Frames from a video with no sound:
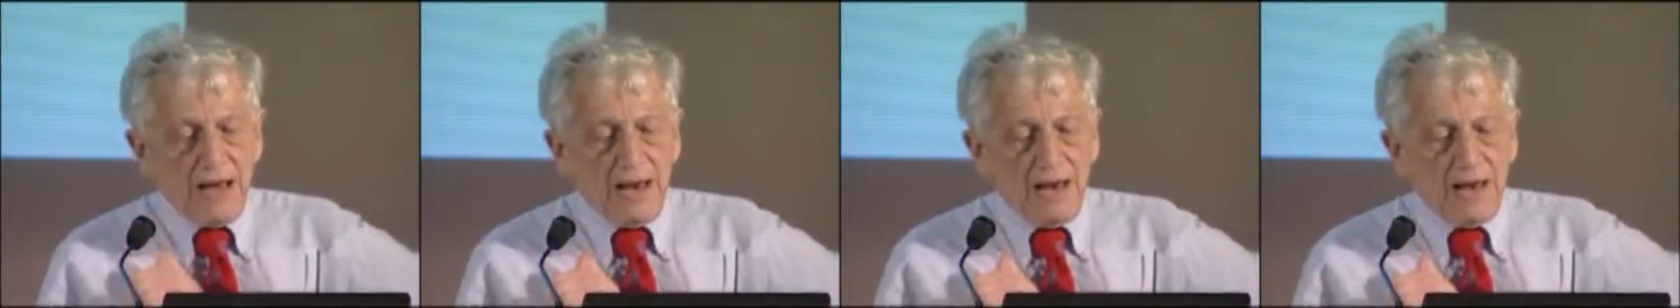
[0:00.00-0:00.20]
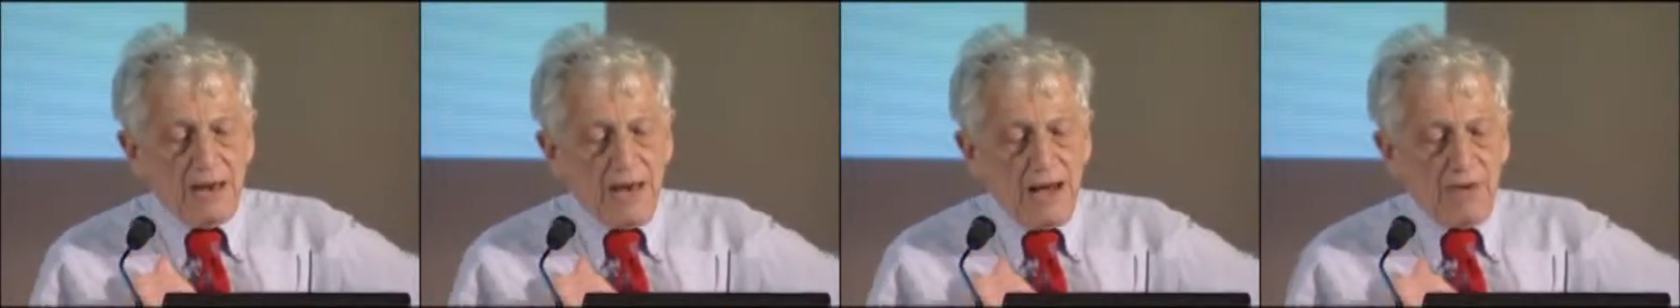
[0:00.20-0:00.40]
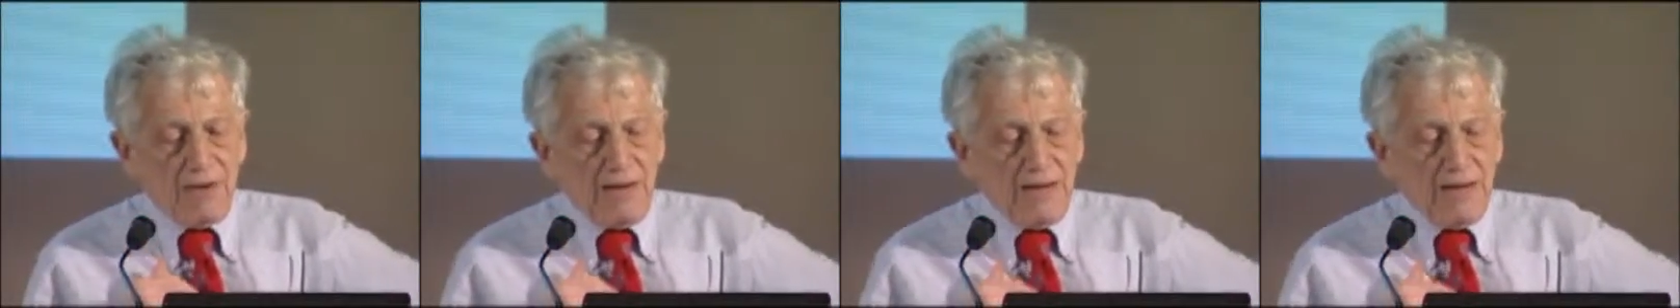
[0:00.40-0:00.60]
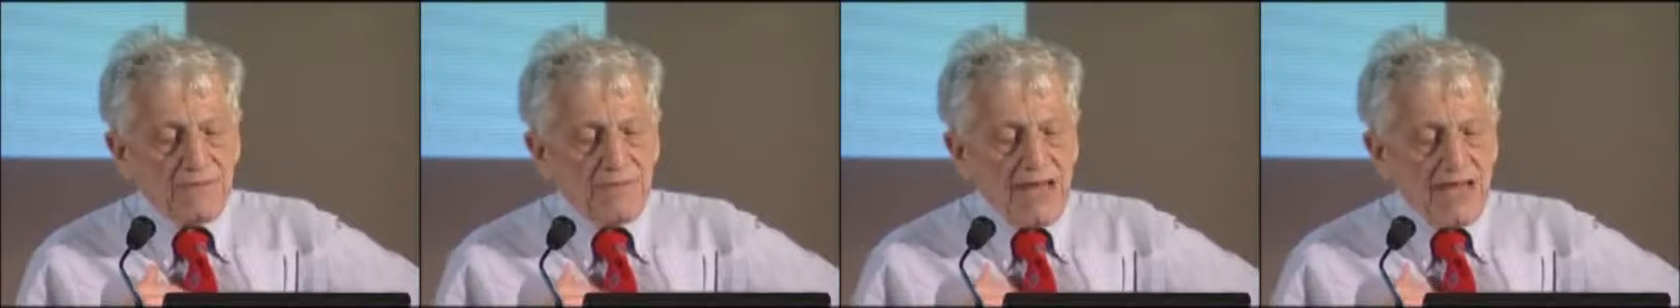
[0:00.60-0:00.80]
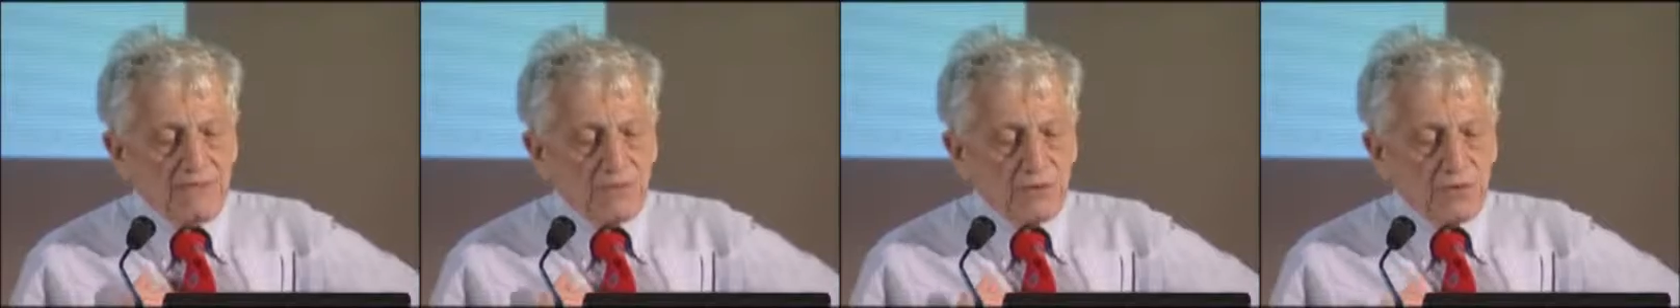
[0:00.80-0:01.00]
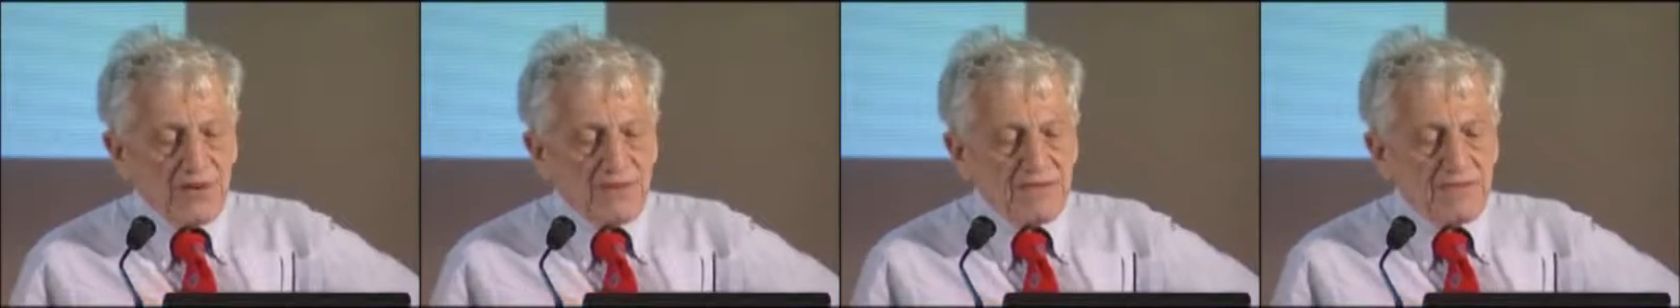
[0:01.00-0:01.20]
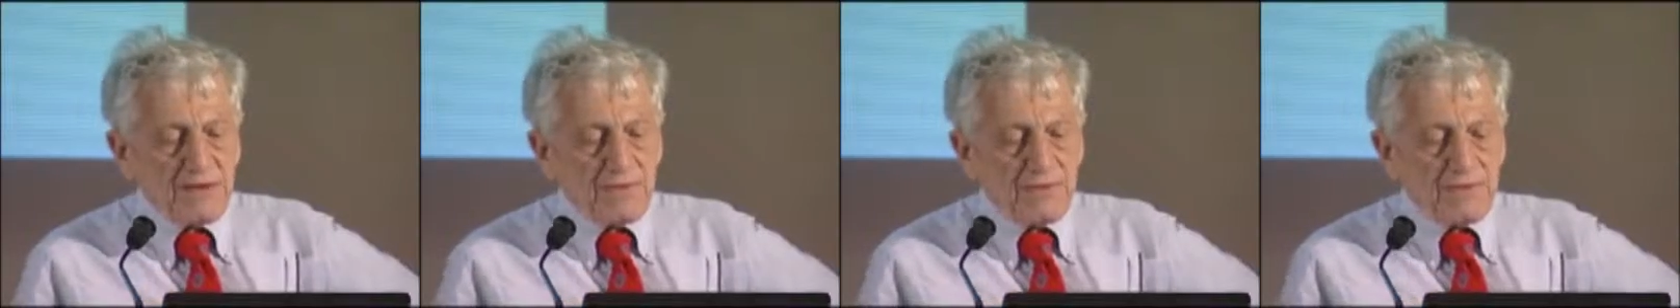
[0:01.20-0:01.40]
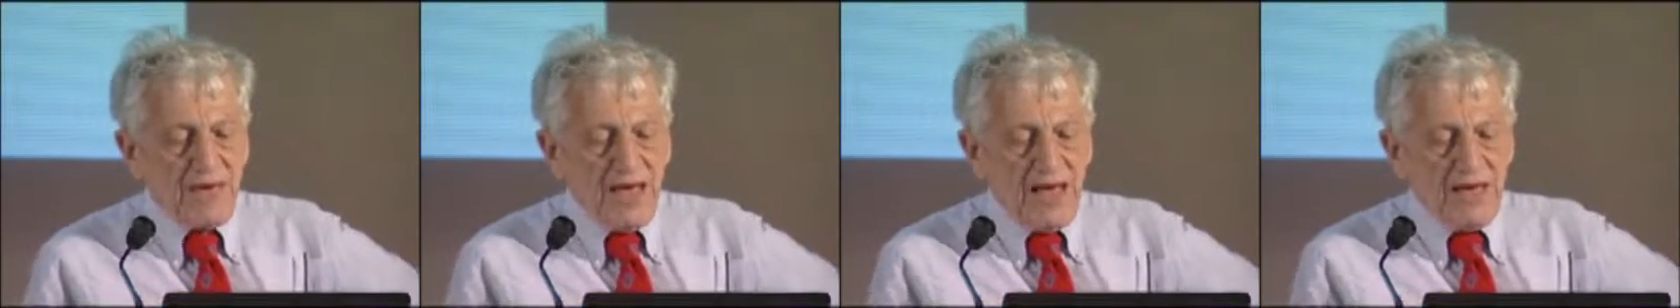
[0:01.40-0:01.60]
lower than
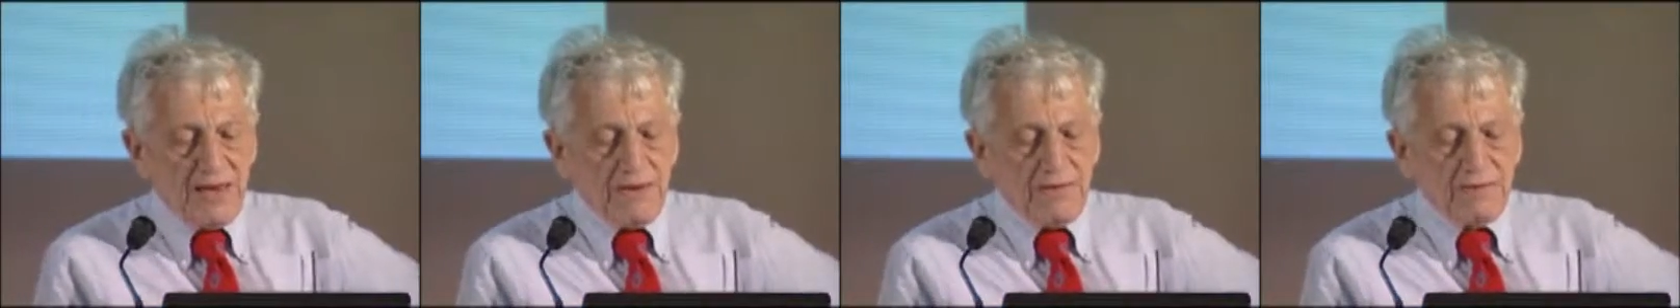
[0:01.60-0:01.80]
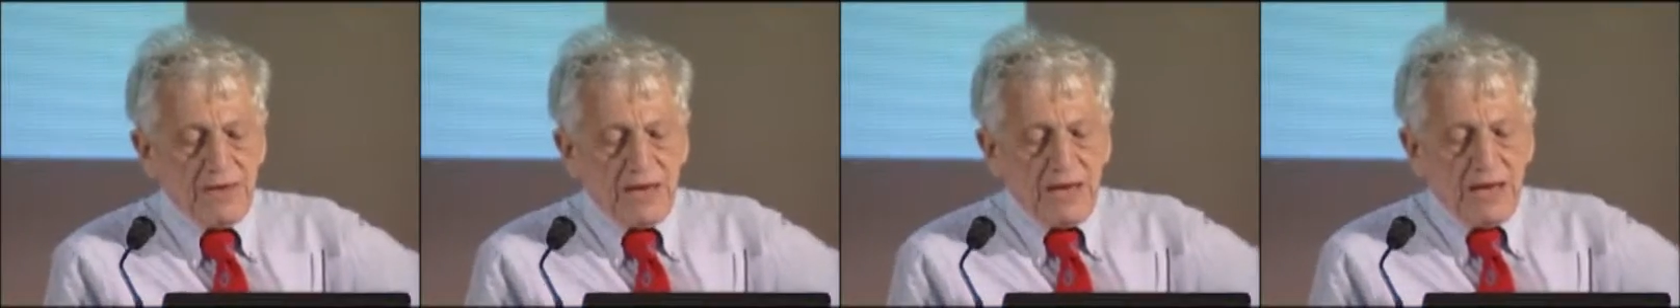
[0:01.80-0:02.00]
25